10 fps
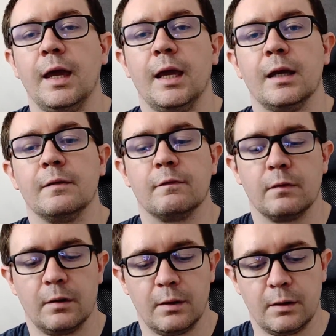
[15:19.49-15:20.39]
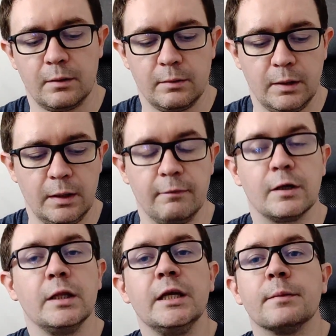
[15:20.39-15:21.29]
and uh, in a
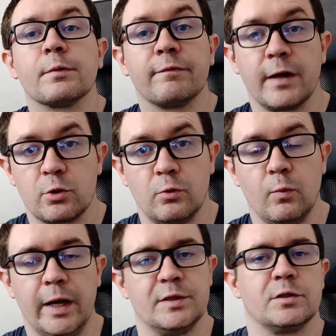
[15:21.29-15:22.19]
clean and professional way.